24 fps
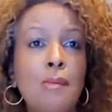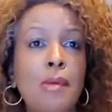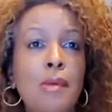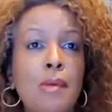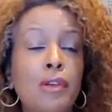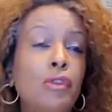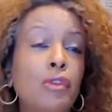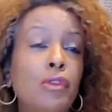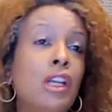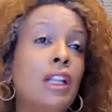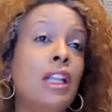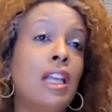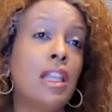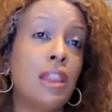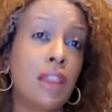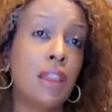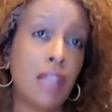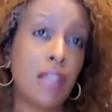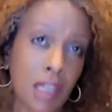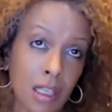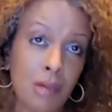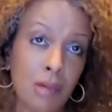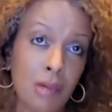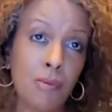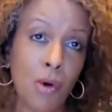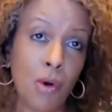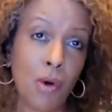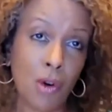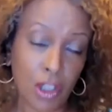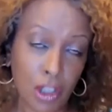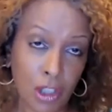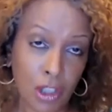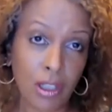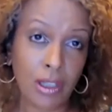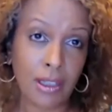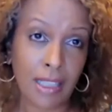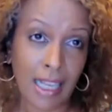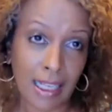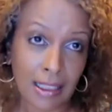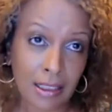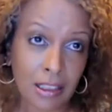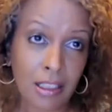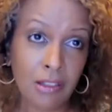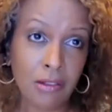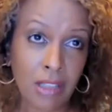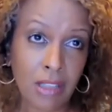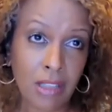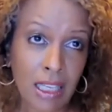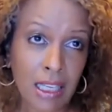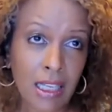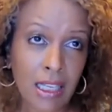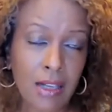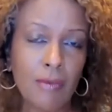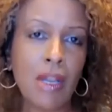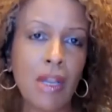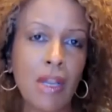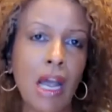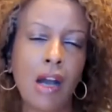but really thinking more collectively,